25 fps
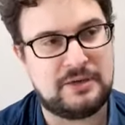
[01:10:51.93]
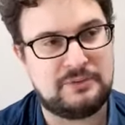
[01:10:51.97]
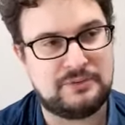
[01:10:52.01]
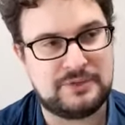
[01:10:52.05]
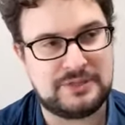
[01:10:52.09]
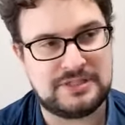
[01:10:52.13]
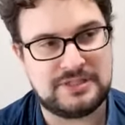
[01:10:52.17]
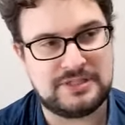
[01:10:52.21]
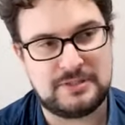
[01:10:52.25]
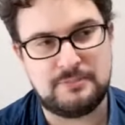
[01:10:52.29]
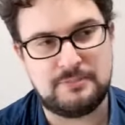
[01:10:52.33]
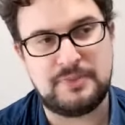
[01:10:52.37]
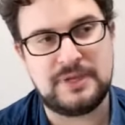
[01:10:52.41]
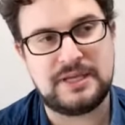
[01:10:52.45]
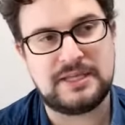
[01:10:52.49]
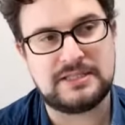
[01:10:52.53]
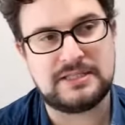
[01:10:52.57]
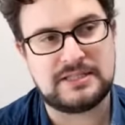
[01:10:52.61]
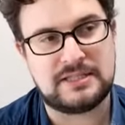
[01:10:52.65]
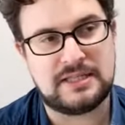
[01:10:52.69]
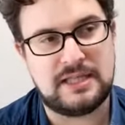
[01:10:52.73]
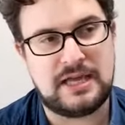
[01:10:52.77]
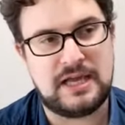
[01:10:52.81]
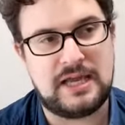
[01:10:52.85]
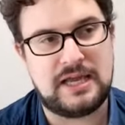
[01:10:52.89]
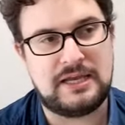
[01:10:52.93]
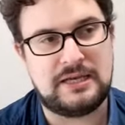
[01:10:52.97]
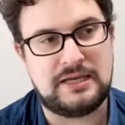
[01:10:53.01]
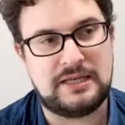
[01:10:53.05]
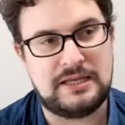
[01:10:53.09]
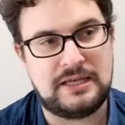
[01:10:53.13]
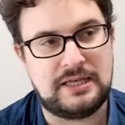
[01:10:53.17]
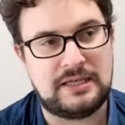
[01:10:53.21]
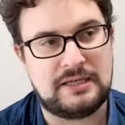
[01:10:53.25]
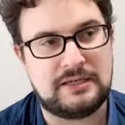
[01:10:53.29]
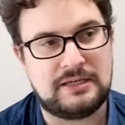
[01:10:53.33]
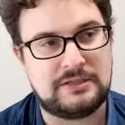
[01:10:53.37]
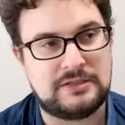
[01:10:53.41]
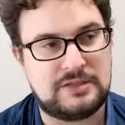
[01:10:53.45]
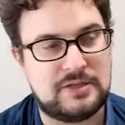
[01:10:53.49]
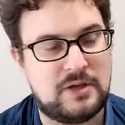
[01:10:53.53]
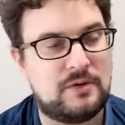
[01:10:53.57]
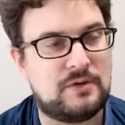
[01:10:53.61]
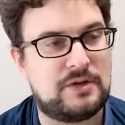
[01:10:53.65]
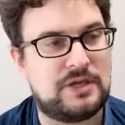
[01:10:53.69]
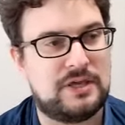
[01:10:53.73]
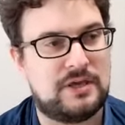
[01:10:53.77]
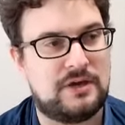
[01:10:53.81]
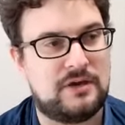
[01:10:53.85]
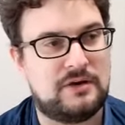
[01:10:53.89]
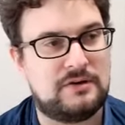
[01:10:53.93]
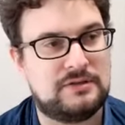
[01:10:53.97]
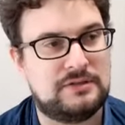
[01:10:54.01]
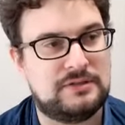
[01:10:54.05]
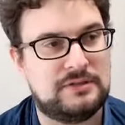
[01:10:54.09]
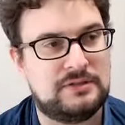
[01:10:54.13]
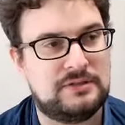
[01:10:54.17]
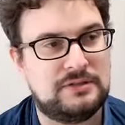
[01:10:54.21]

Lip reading: which is the biggest line in Tokyo,